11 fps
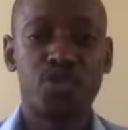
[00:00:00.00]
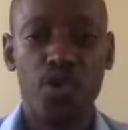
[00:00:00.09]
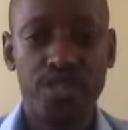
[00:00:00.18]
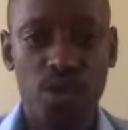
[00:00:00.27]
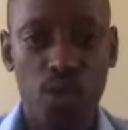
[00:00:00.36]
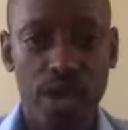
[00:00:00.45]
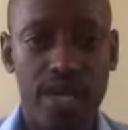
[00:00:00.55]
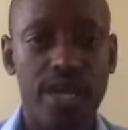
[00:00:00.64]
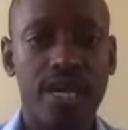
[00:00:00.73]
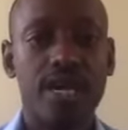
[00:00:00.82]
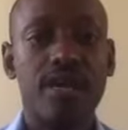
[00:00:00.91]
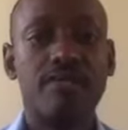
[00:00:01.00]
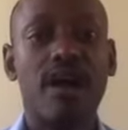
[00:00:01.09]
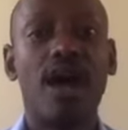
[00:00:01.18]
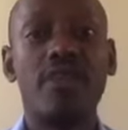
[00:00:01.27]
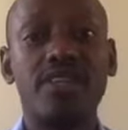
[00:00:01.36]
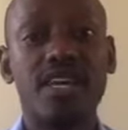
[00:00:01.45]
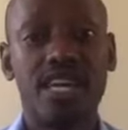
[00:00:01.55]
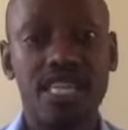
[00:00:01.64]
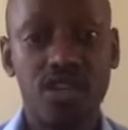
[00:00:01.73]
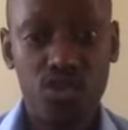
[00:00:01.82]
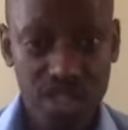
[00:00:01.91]
always a way. Others are
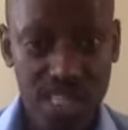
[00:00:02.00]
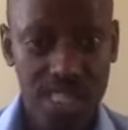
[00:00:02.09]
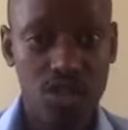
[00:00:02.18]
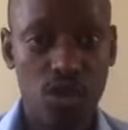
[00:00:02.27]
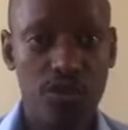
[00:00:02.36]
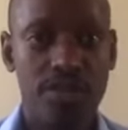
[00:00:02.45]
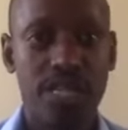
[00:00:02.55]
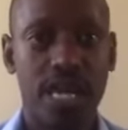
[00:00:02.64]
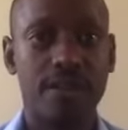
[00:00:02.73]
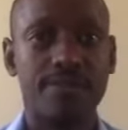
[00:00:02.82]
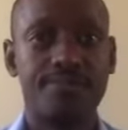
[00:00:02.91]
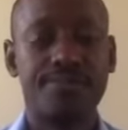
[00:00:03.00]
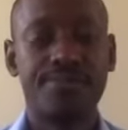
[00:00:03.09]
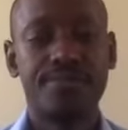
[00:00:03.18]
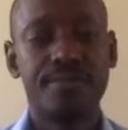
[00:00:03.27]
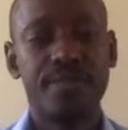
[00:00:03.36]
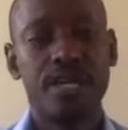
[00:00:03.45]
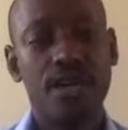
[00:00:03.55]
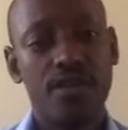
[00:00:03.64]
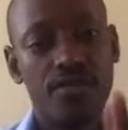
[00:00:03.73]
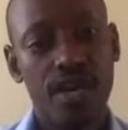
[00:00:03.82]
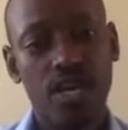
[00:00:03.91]
getting rich in this COVID time.
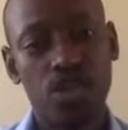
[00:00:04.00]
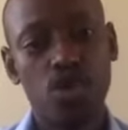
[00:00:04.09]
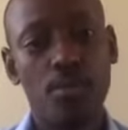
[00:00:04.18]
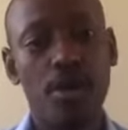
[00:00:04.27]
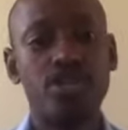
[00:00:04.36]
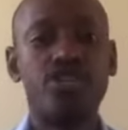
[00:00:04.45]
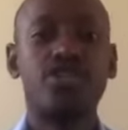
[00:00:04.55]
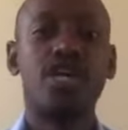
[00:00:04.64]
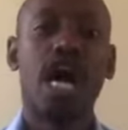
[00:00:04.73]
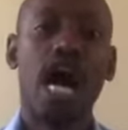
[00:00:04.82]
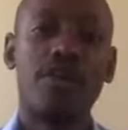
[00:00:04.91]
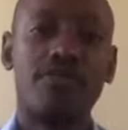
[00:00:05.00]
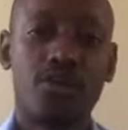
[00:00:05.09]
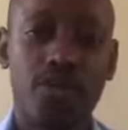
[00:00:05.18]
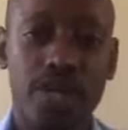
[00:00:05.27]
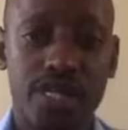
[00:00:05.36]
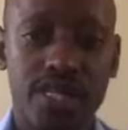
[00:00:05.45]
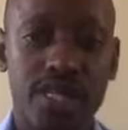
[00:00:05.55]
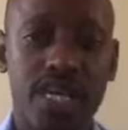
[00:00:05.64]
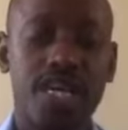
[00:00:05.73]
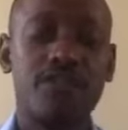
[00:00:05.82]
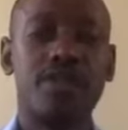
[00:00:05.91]
Thank you so much. Have a great
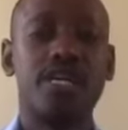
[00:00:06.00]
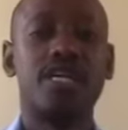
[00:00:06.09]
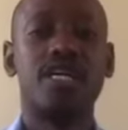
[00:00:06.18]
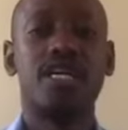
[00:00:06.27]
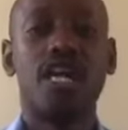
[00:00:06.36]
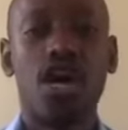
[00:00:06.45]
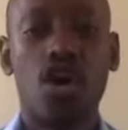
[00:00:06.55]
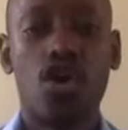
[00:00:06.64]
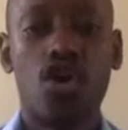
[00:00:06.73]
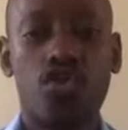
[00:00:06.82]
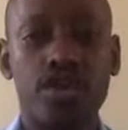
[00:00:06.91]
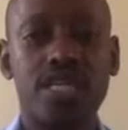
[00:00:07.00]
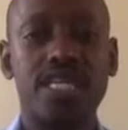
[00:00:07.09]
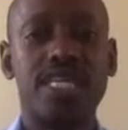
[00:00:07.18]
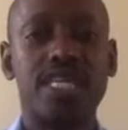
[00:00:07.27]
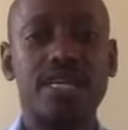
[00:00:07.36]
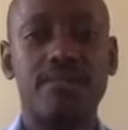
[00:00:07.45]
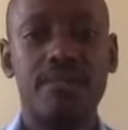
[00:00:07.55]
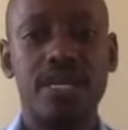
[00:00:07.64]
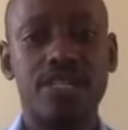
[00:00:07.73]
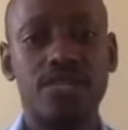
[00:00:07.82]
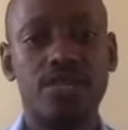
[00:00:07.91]
evening. God richly
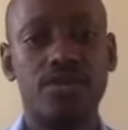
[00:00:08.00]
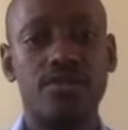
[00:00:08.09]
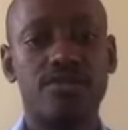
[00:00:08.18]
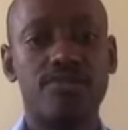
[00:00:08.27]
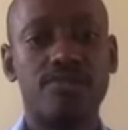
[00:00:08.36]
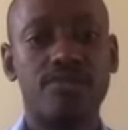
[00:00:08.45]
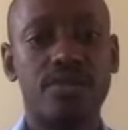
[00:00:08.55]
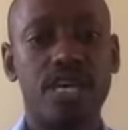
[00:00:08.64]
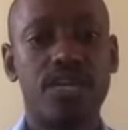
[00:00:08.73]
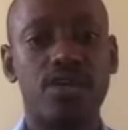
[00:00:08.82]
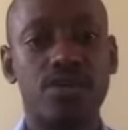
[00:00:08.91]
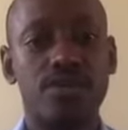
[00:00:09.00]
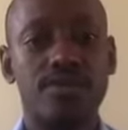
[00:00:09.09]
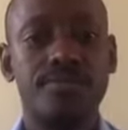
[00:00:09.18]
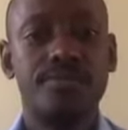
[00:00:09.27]
bless you. Thank you.